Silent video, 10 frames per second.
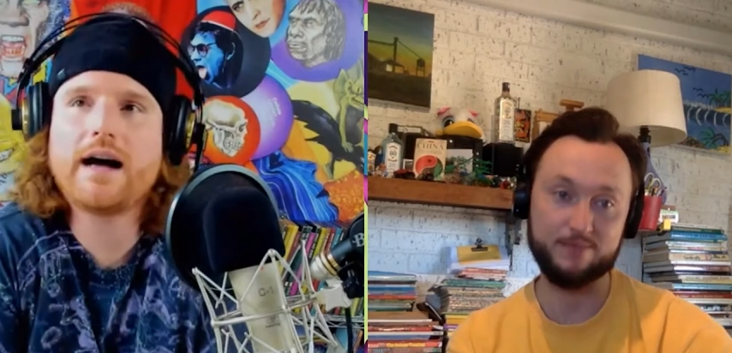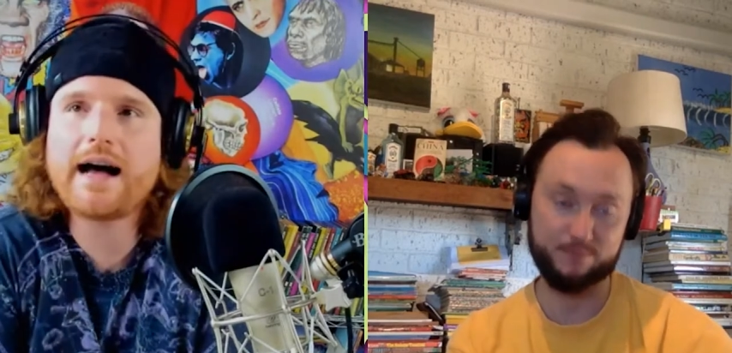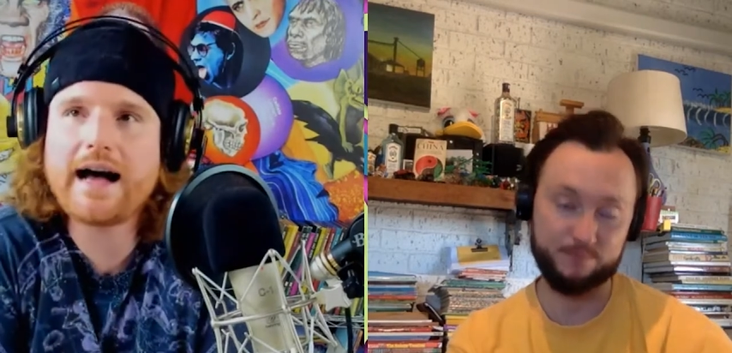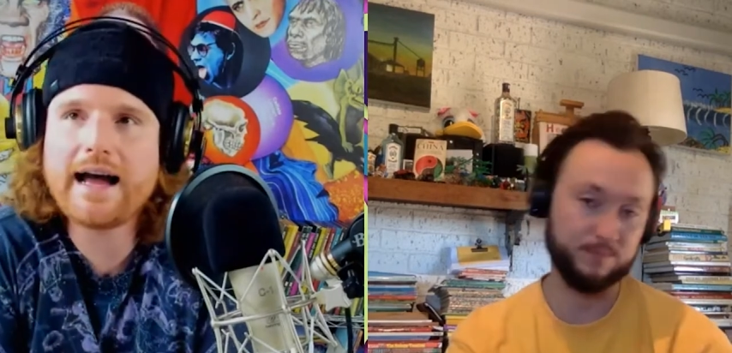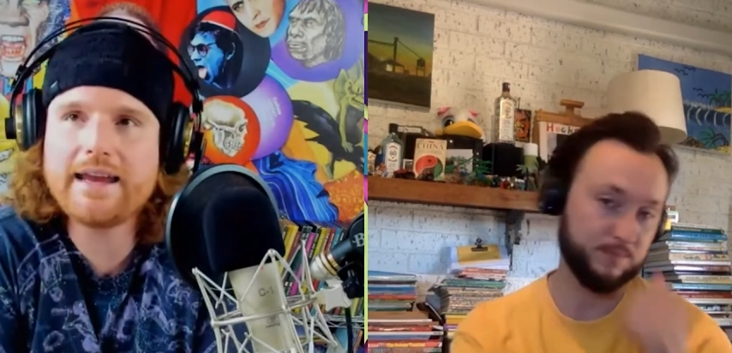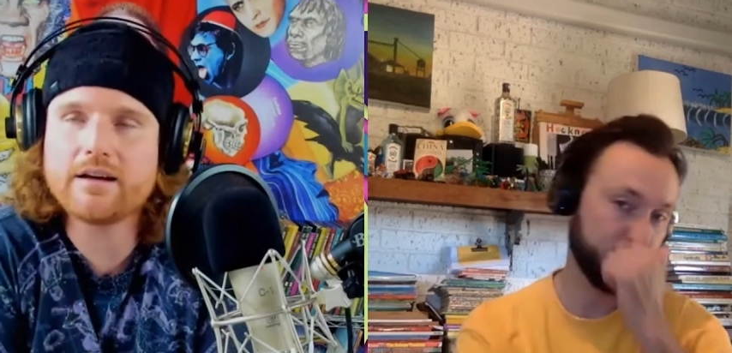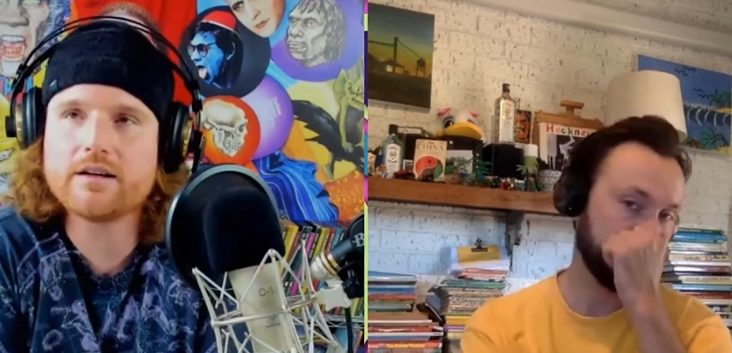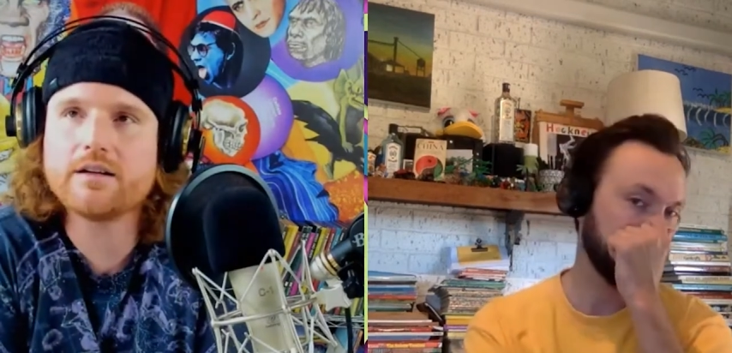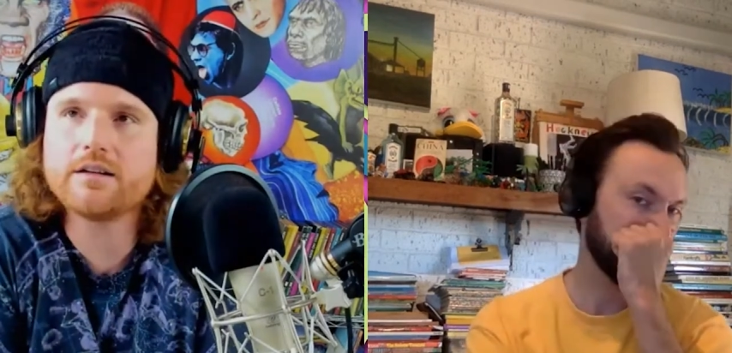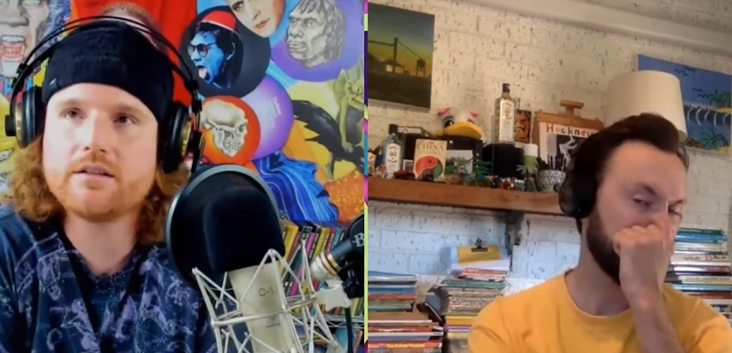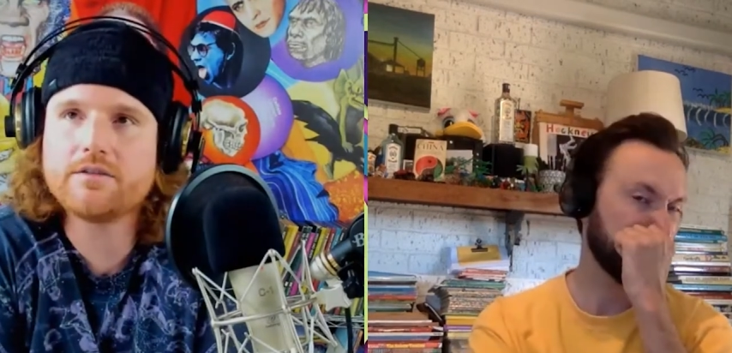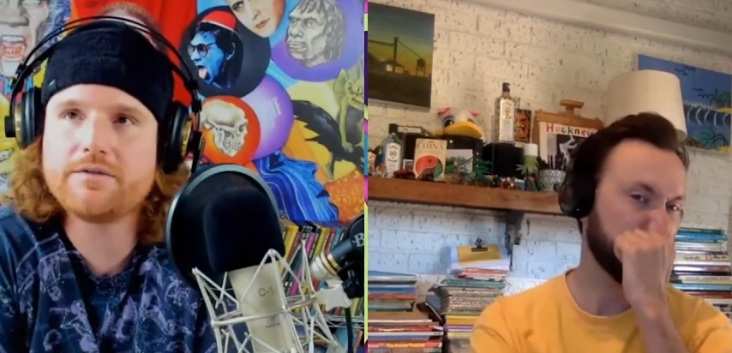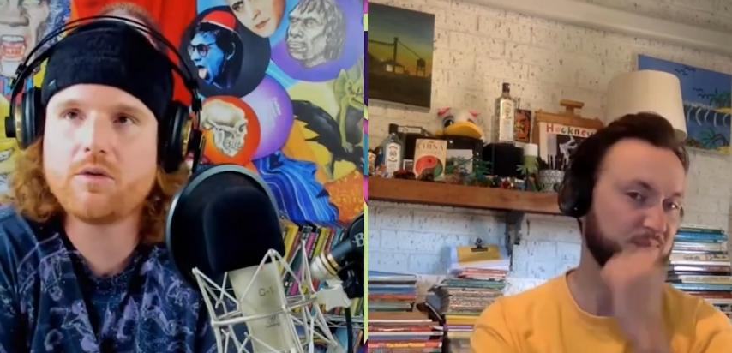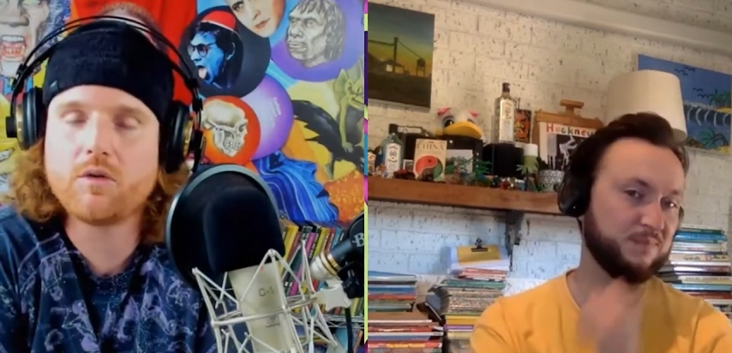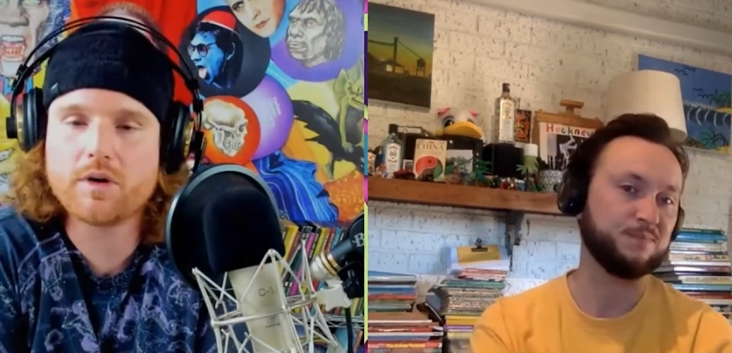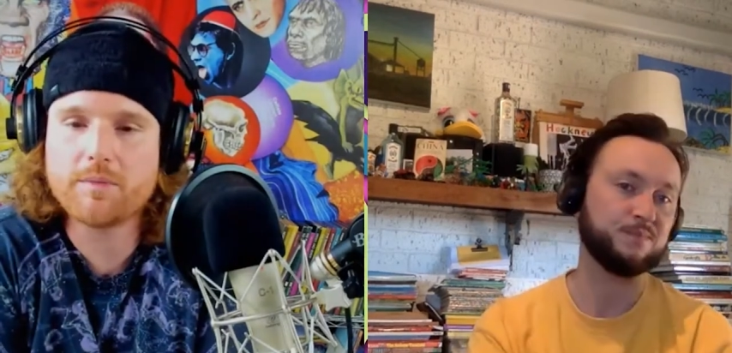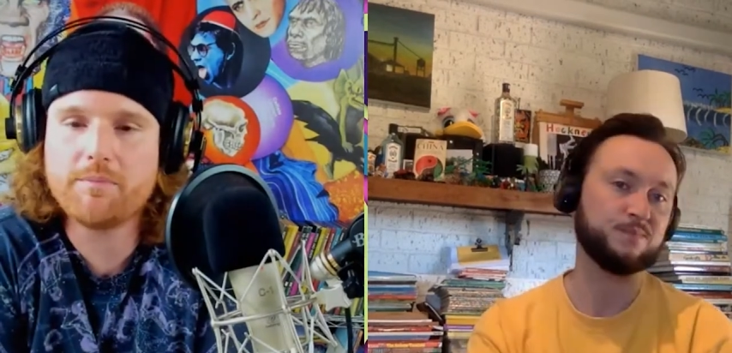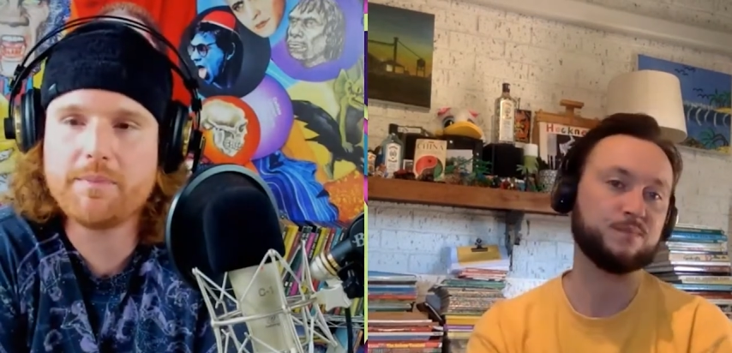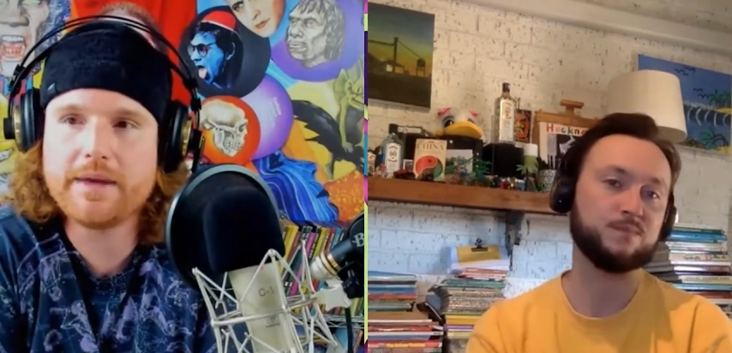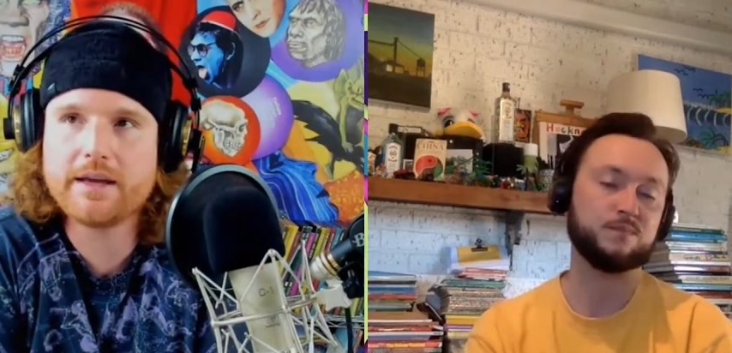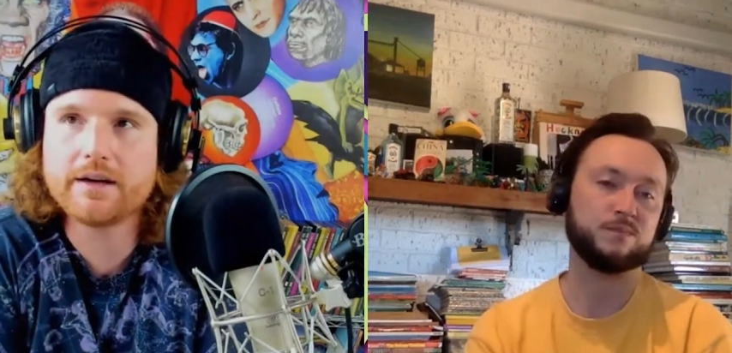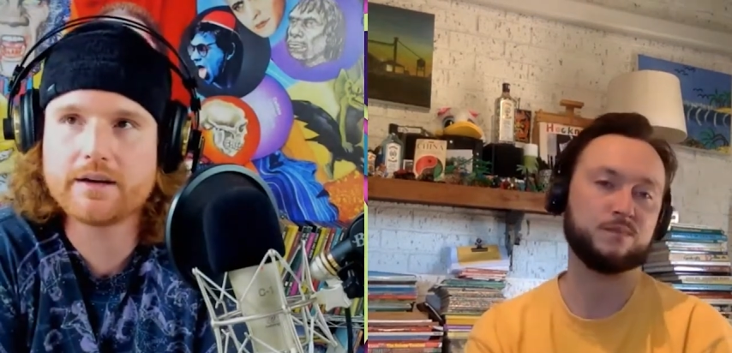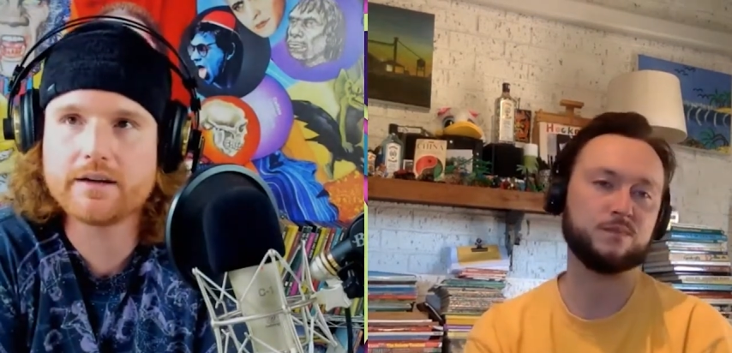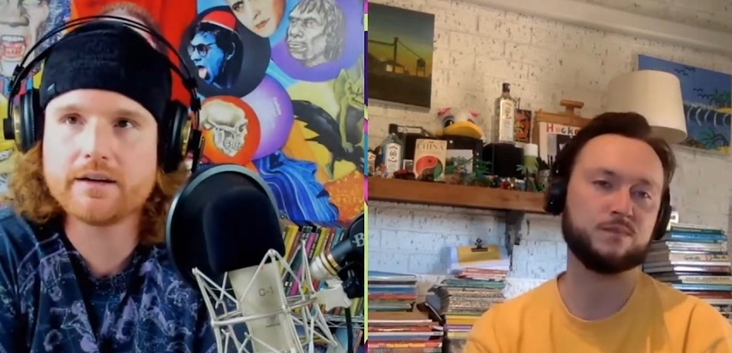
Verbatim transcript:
Speaker 1: higher or bigger,